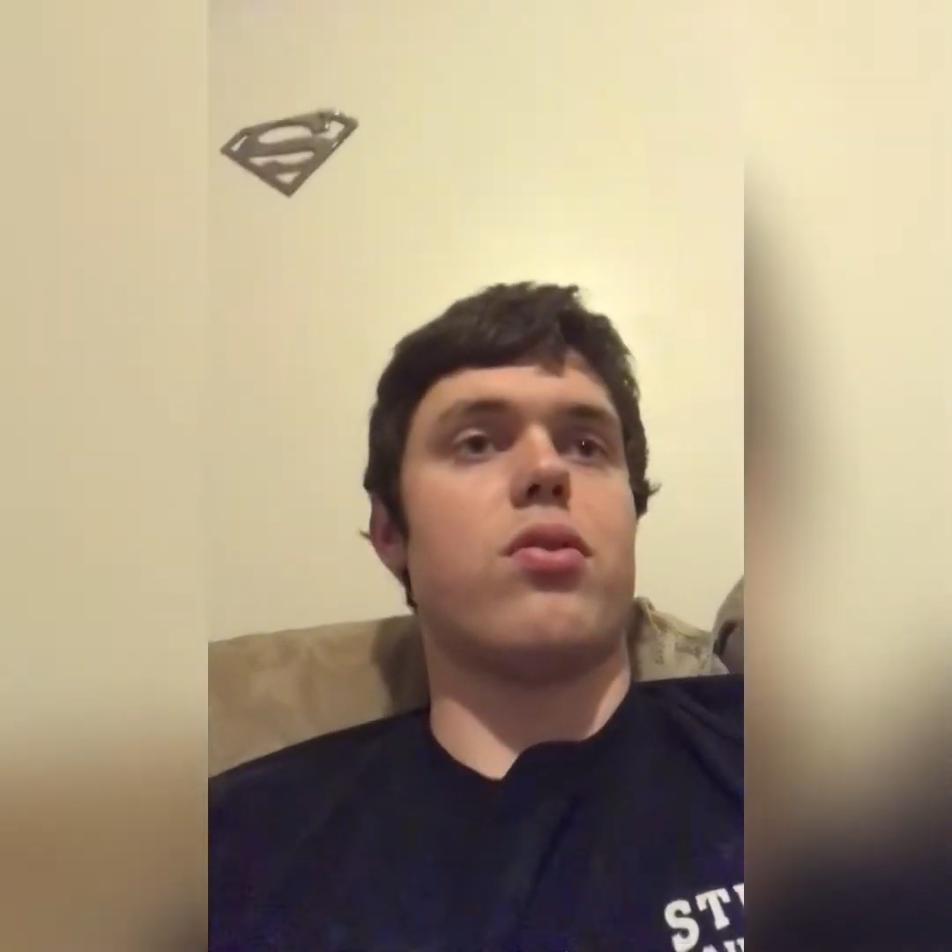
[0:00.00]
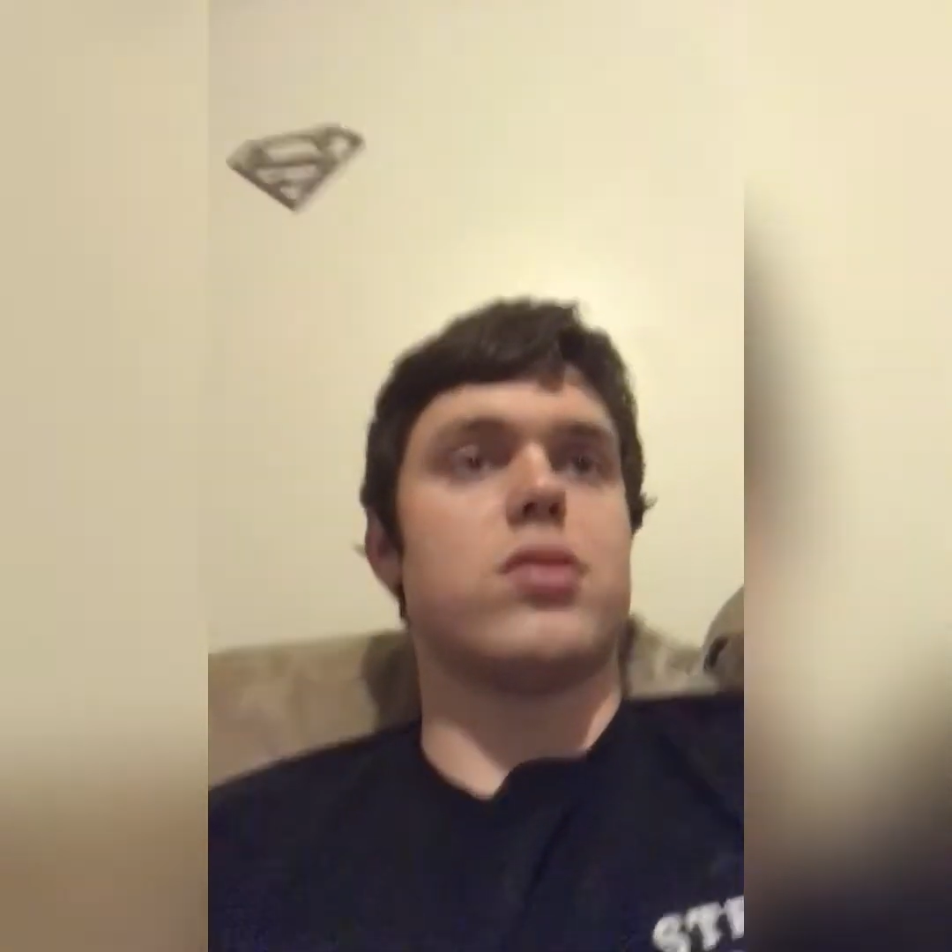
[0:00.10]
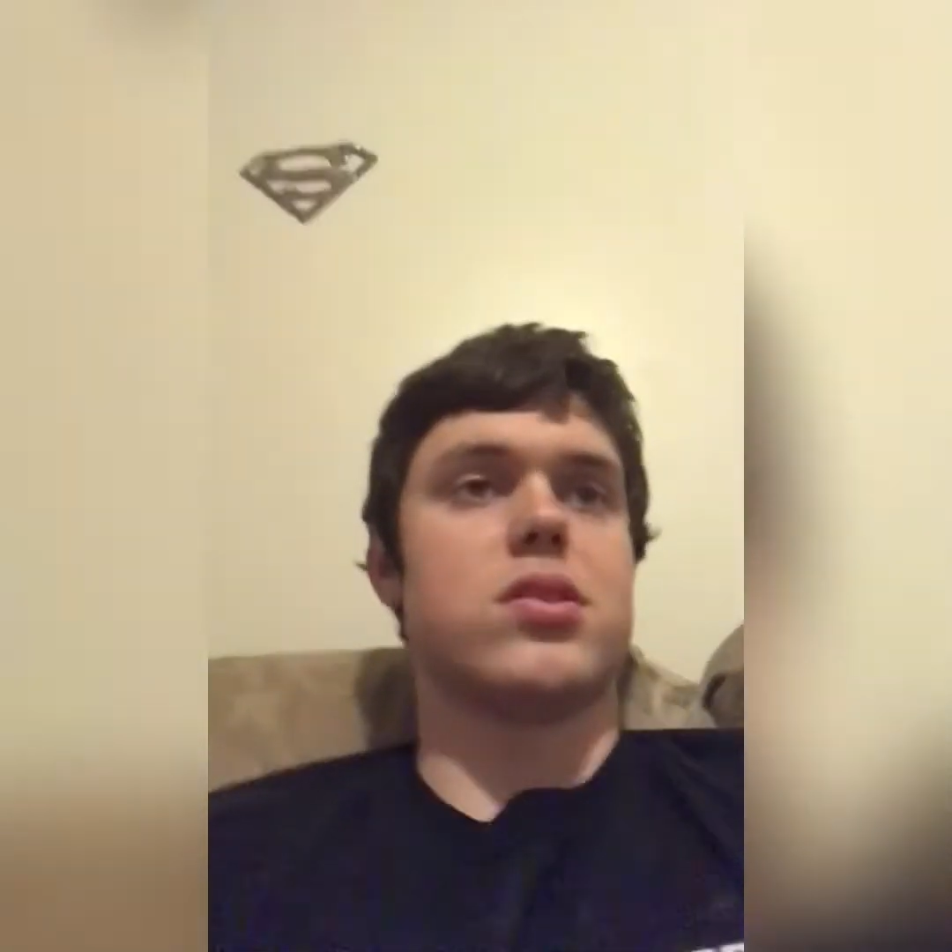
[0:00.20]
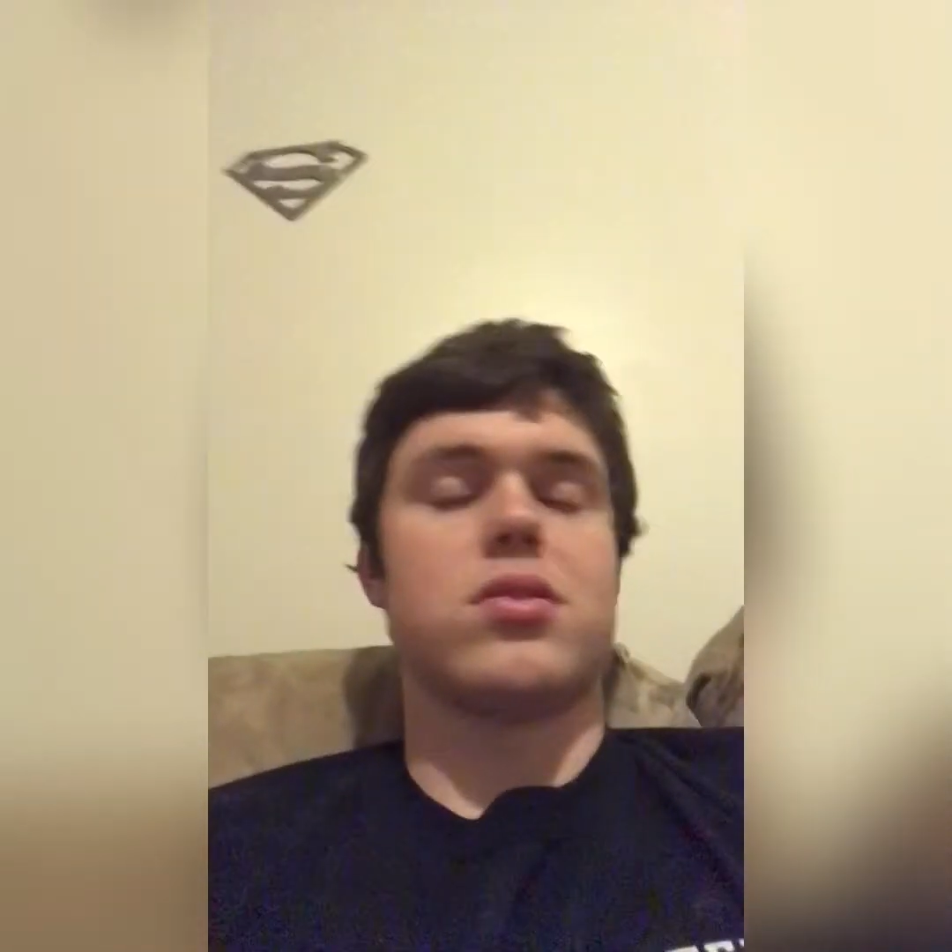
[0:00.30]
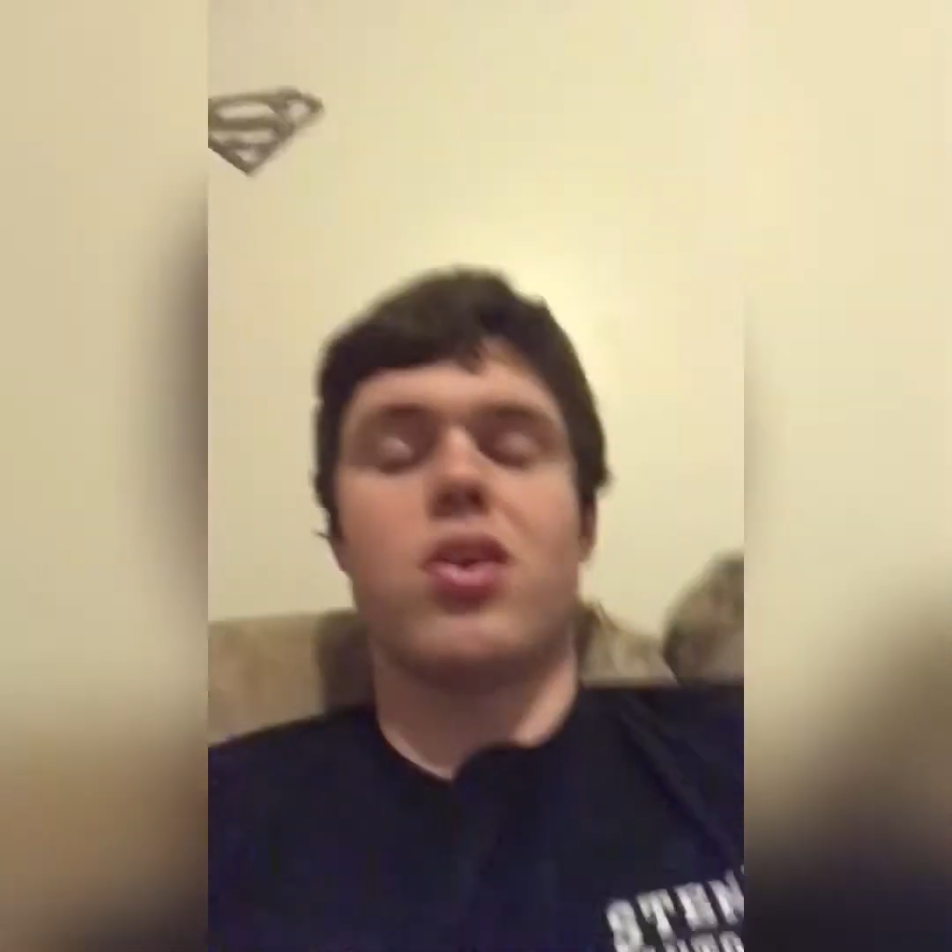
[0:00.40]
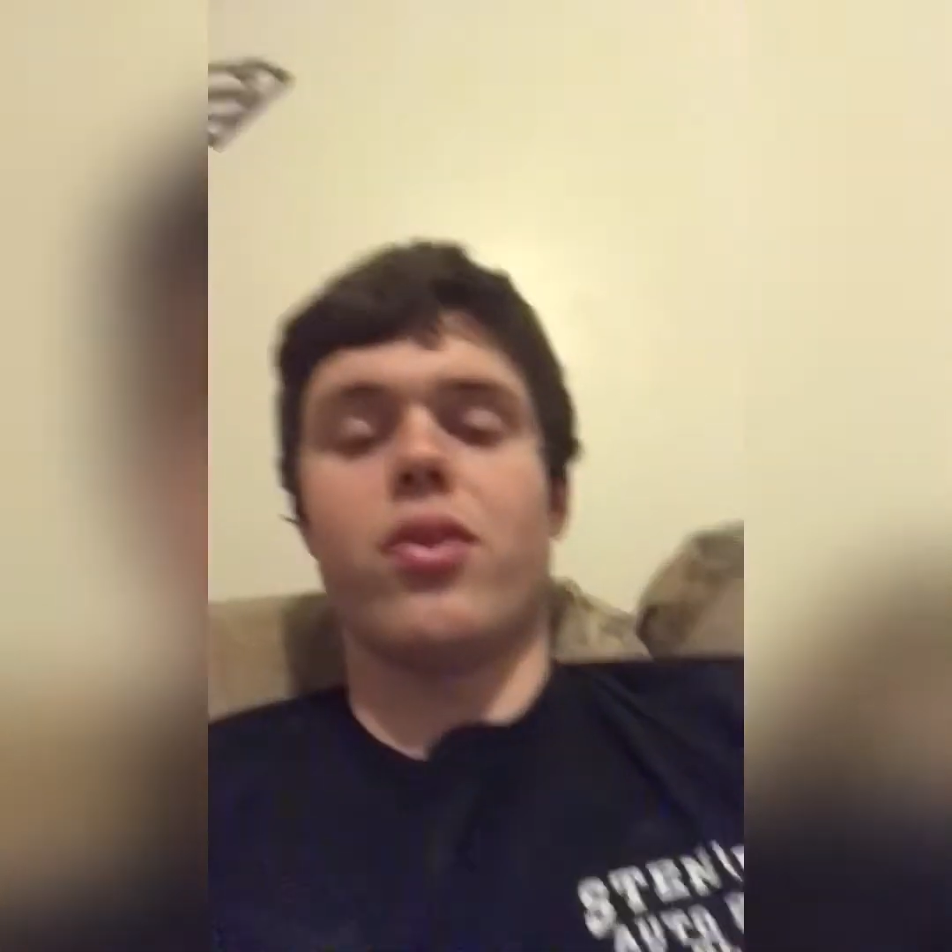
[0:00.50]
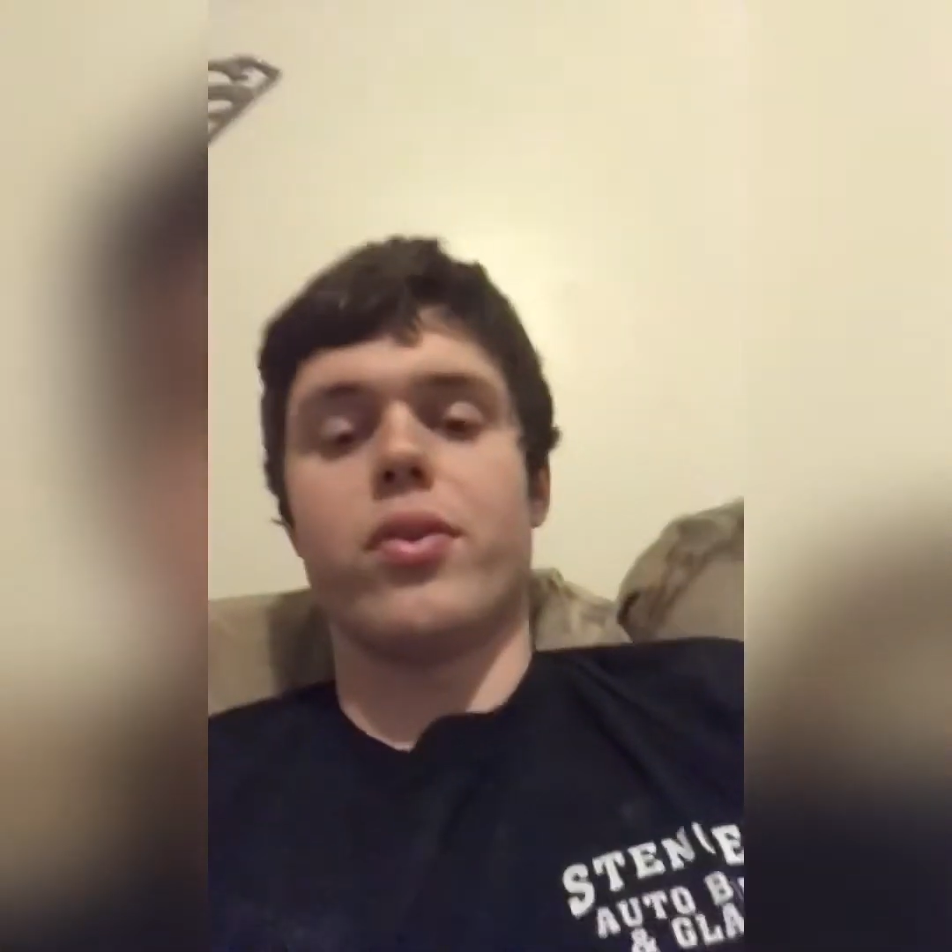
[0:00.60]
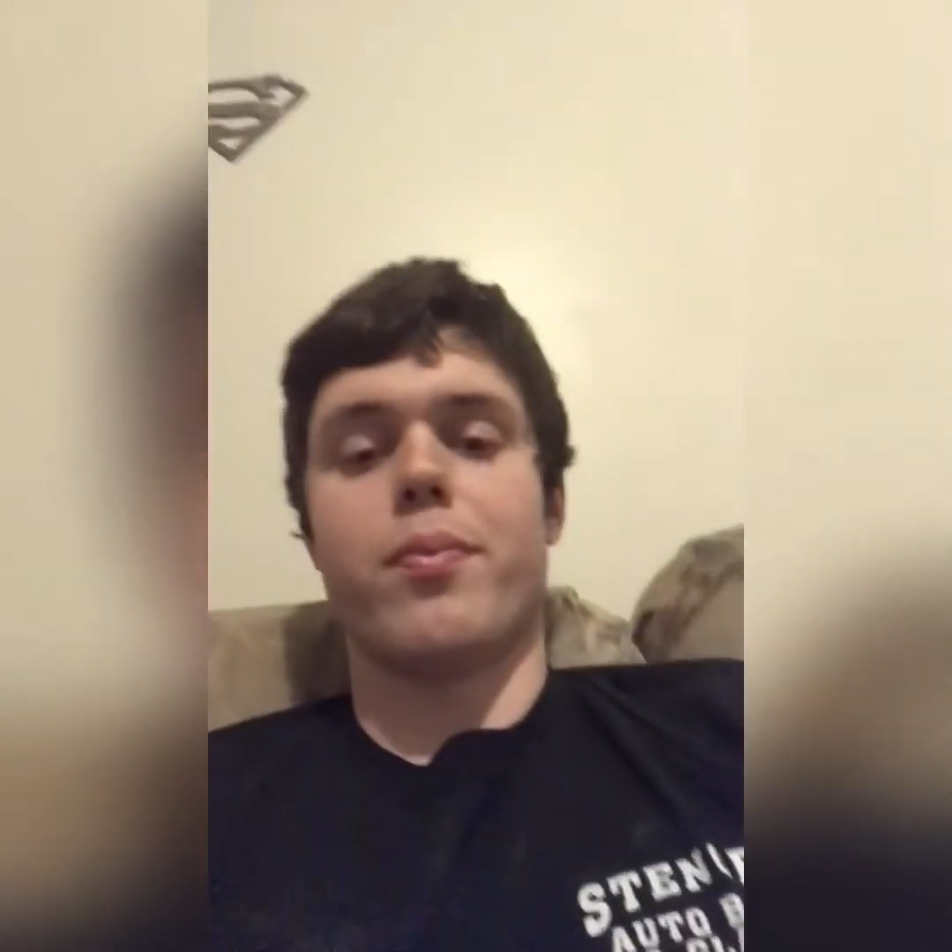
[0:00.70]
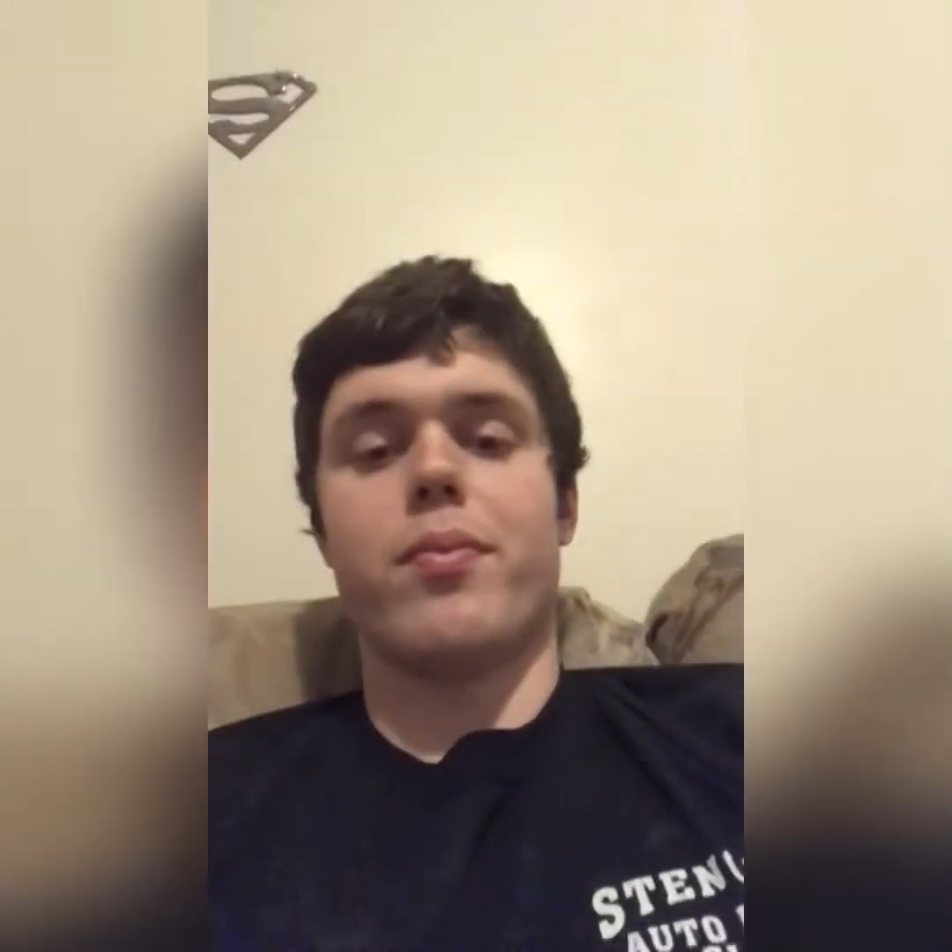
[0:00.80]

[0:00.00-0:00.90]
just all the